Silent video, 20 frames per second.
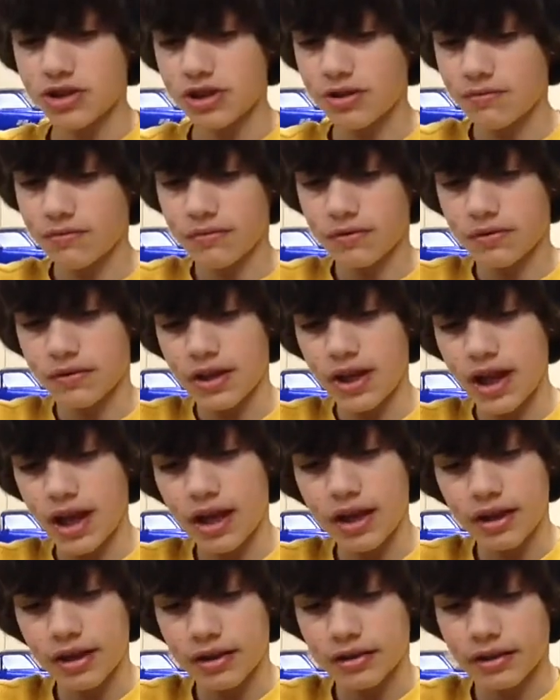it for that.
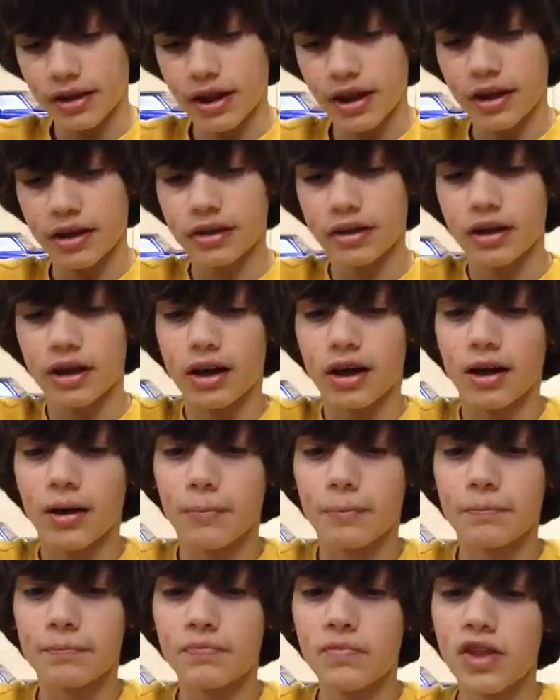And then
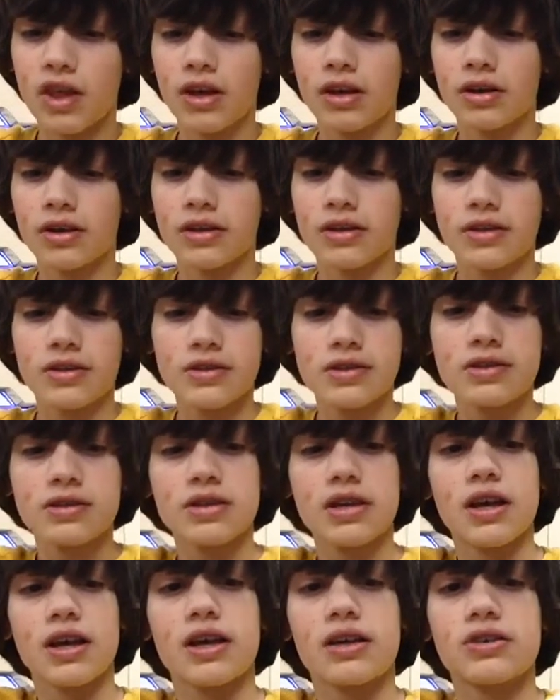um,
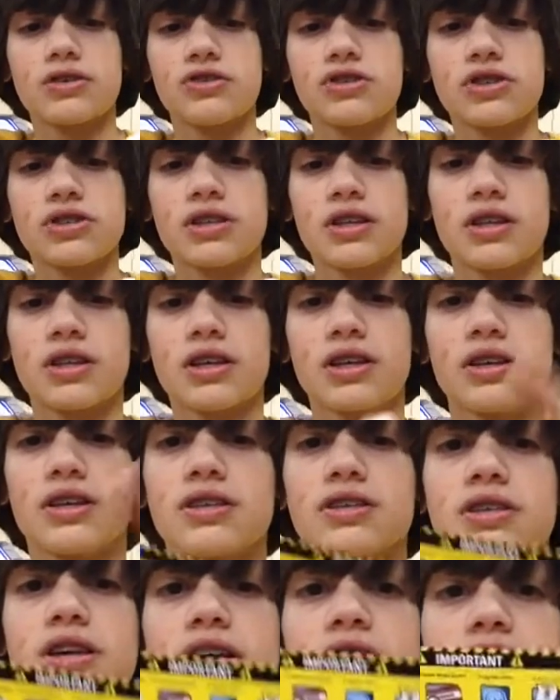says just the thing that
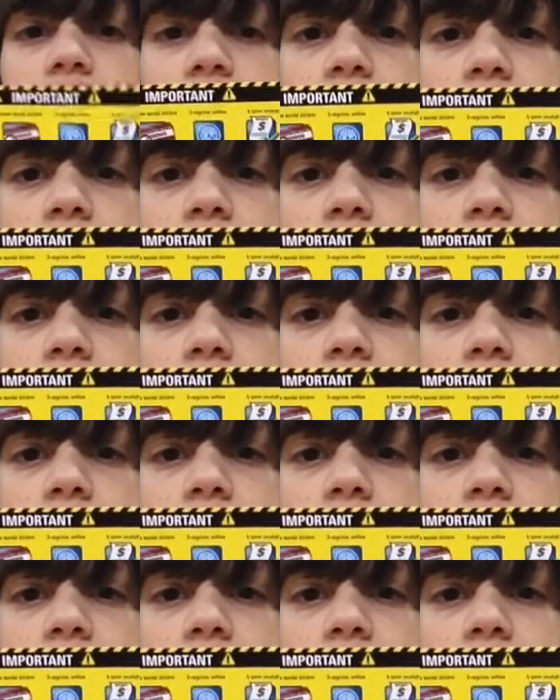says